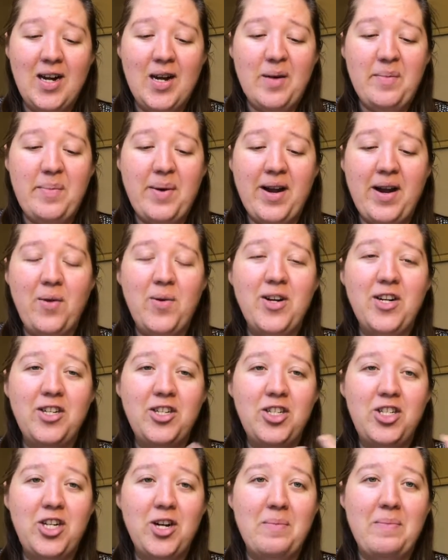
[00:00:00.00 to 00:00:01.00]
but I wanted to
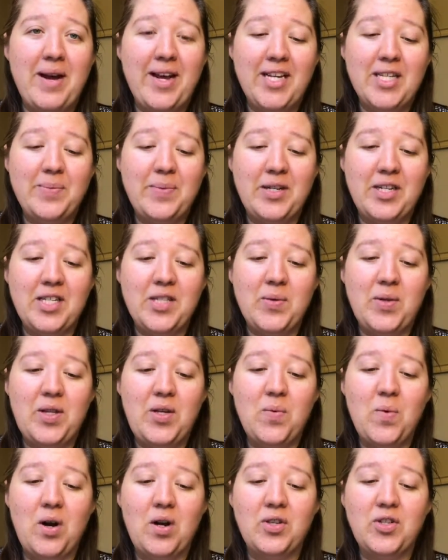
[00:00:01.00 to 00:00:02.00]
share my experience with
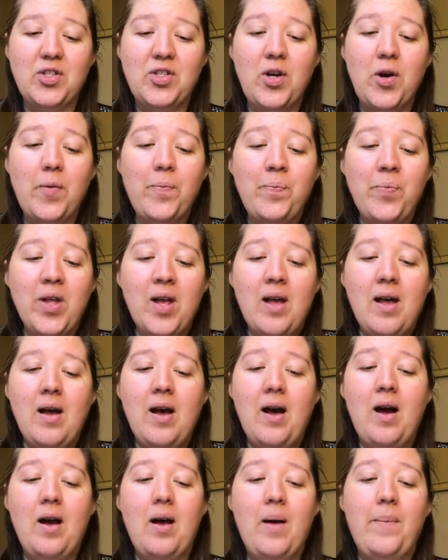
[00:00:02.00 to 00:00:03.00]
you all. So
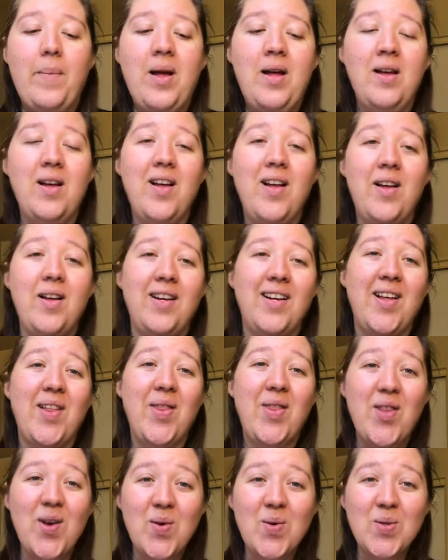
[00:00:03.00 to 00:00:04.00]

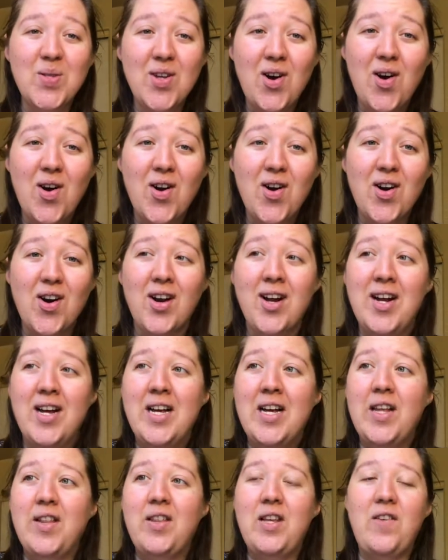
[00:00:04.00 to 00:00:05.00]
those are
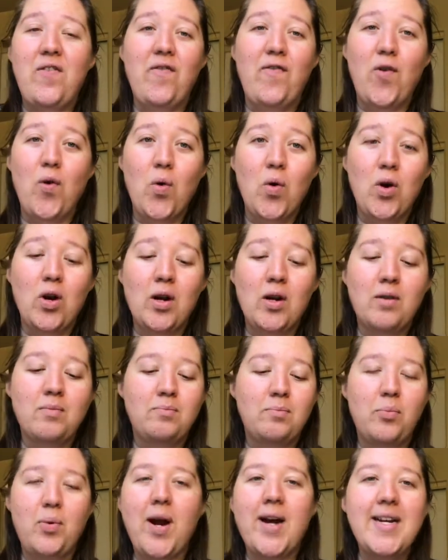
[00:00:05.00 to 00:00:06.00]
the
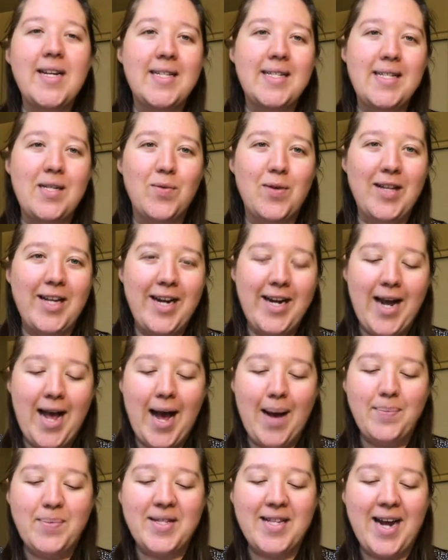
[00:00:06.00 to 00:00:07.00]
4 pregnancy-related
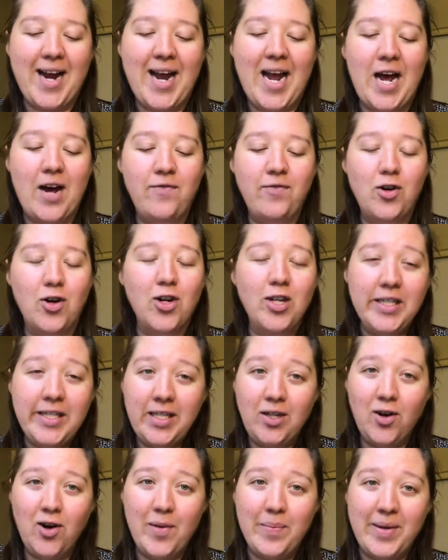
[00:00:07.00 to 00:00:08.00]
apps that I have
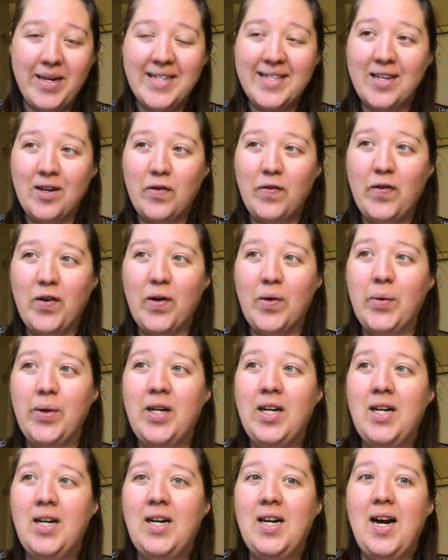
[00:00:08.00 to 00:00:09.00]
currently on my cell phone.
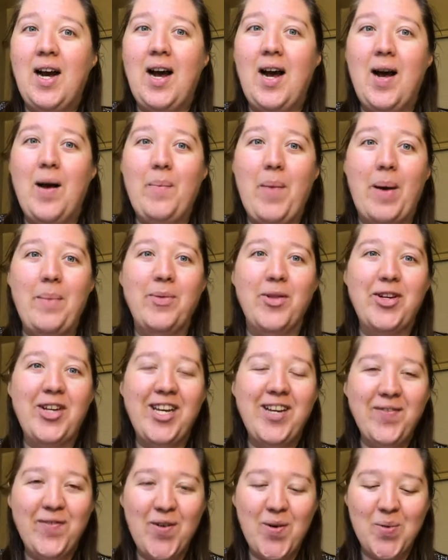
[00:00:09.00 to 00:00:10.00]
I'm
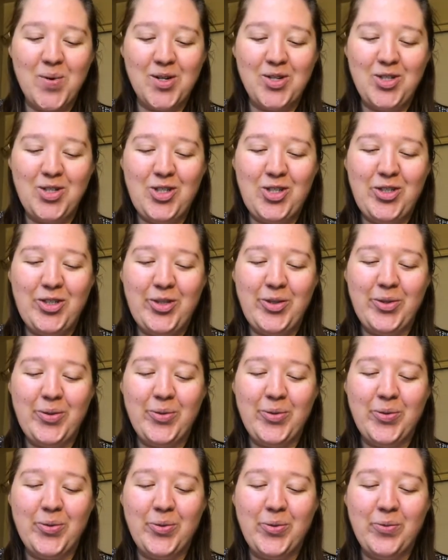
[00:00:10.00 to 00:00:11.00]
looking forward
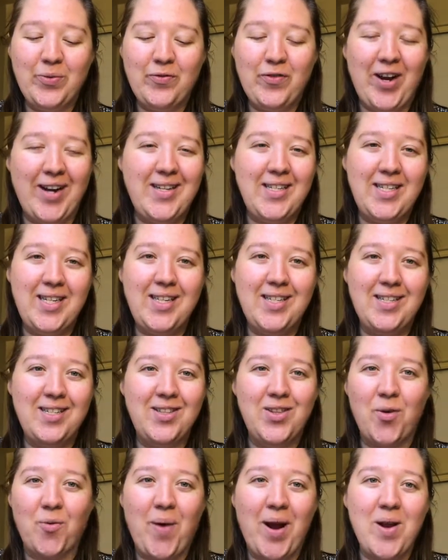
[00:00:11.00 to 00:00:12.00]
to finding
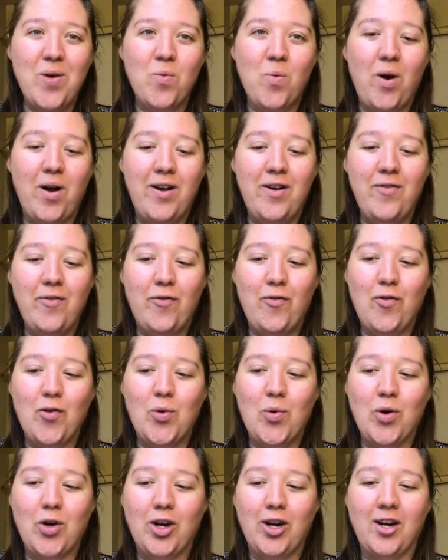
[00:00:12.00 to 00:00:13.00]
the right one
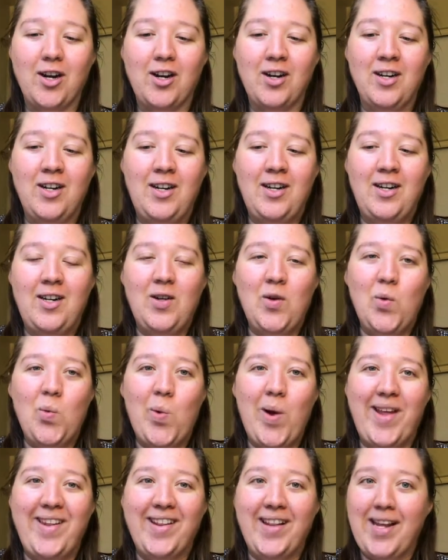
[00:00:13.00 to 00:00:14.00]
for
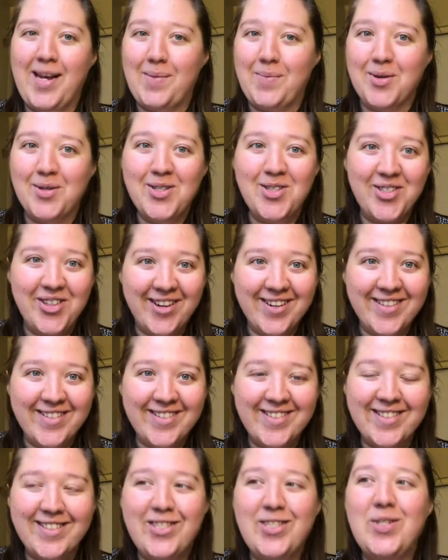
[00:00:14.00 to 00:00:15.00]
when labor
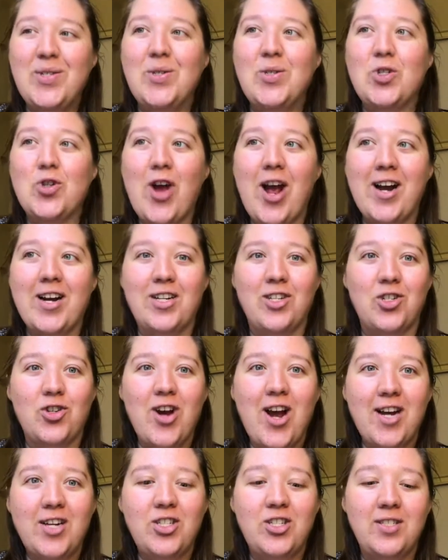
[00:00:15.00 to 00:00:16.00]
starts to track
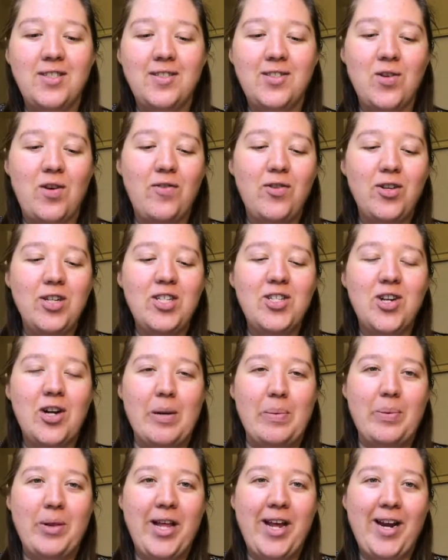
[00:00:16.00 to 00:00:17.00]
contractions. So I've already
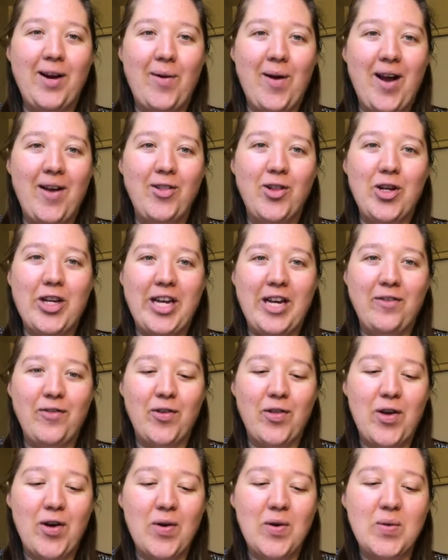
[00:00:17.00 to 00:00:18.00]
started playing around looking
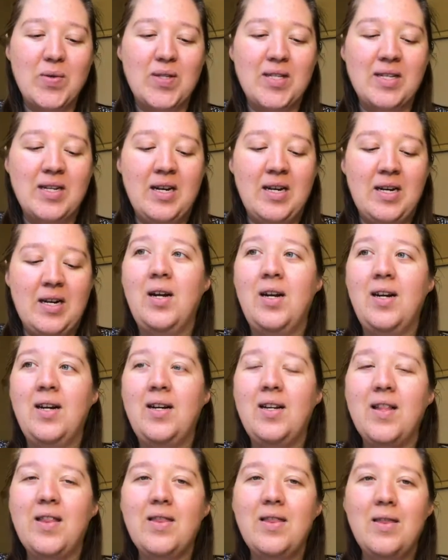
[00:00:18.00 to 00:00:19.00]
for those.
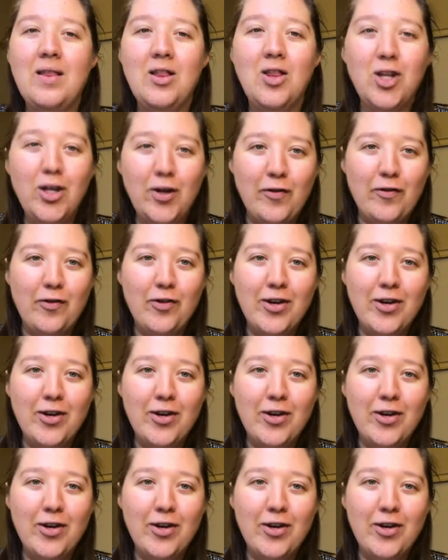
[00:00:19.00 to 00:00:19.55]
Look for